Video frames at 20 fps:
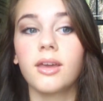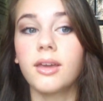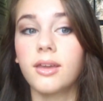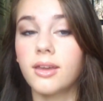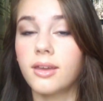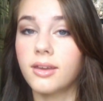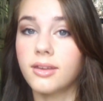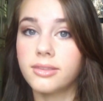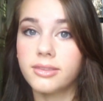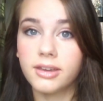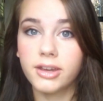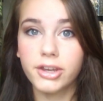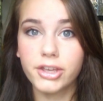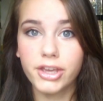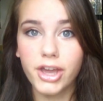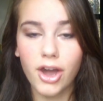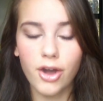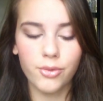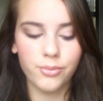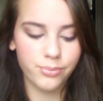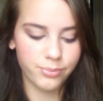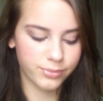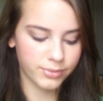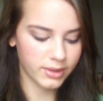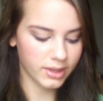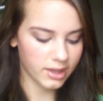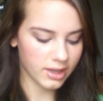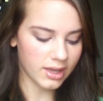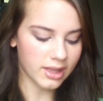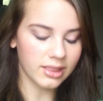And there you go.
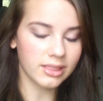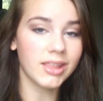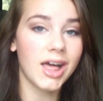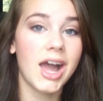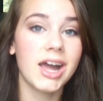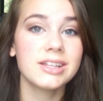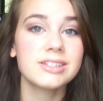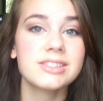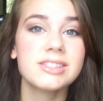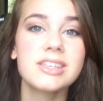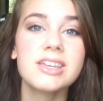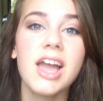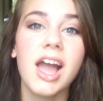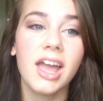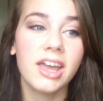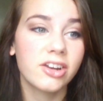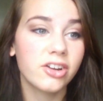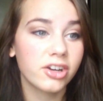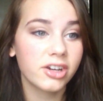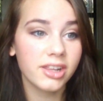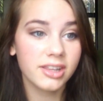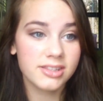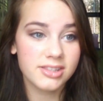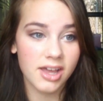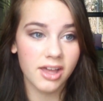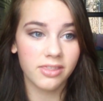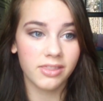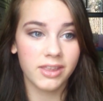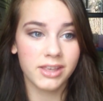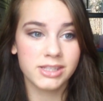Lastly, I had already
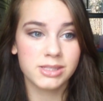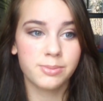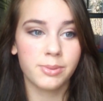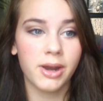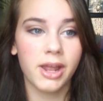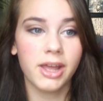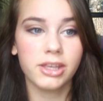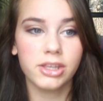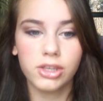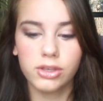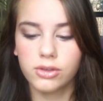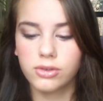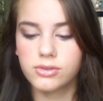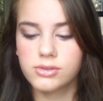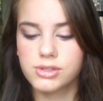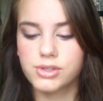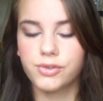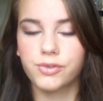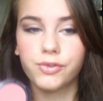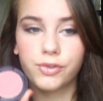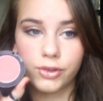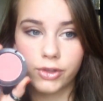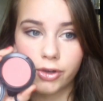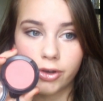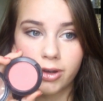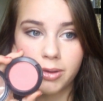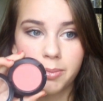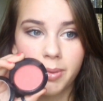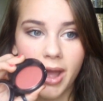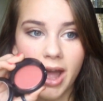done this, but I used
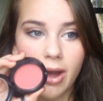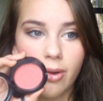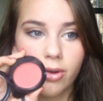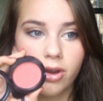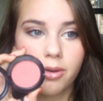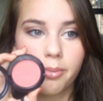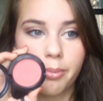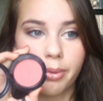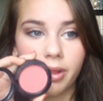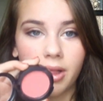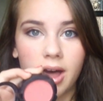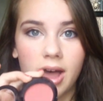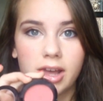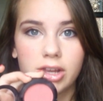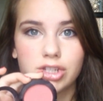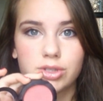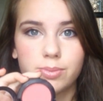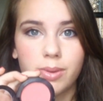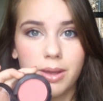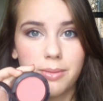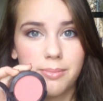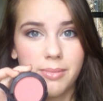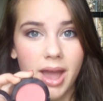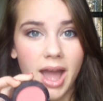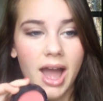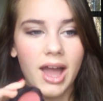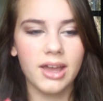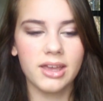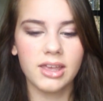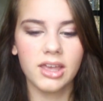Fleur Power Blush by
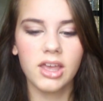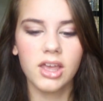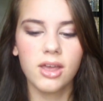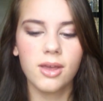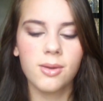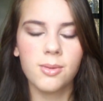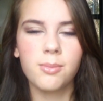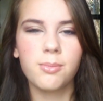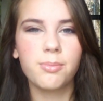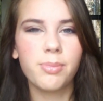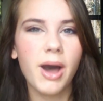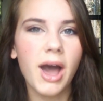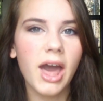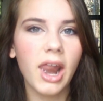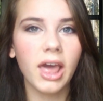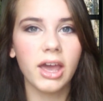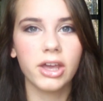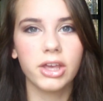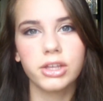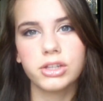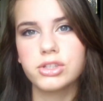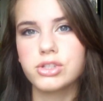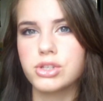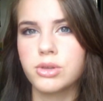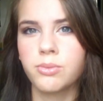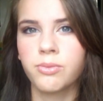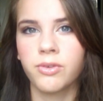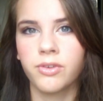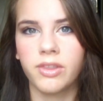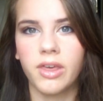MAC. But a good
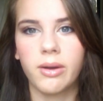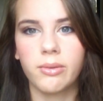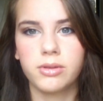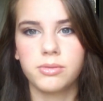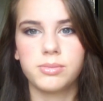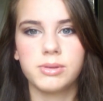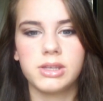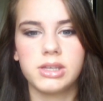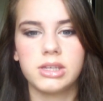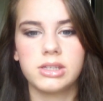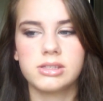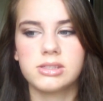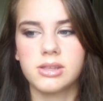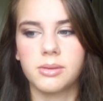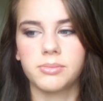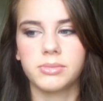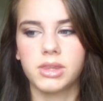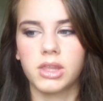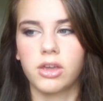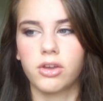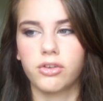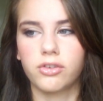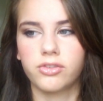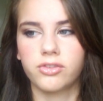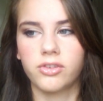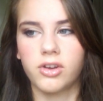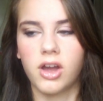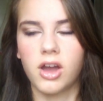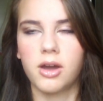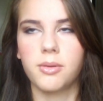dupe for that would be something
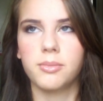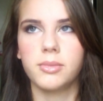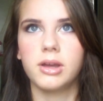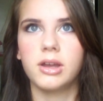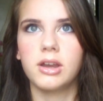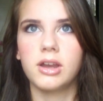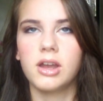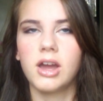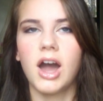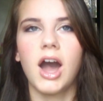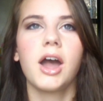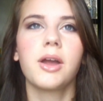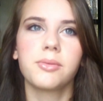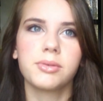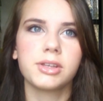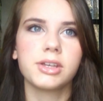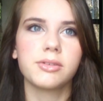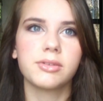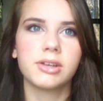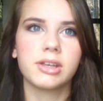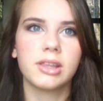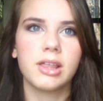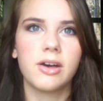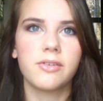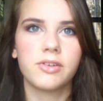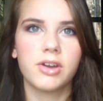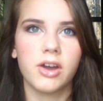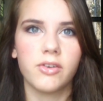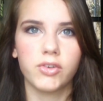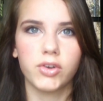from, I really, really
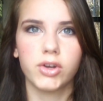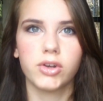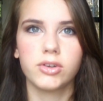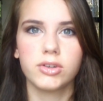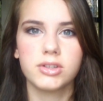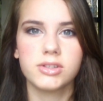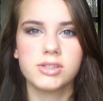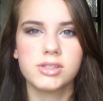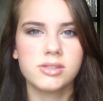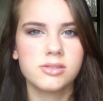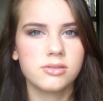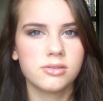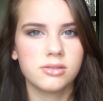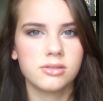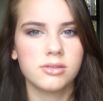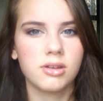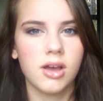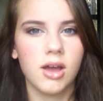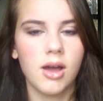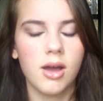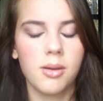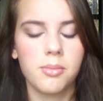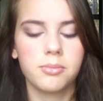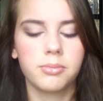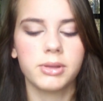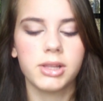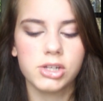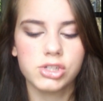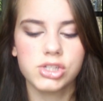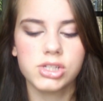love CoverGirl's
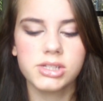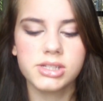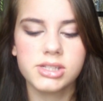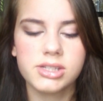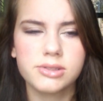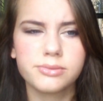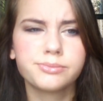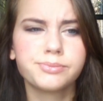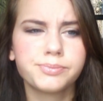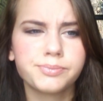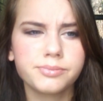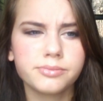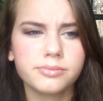um, blushes.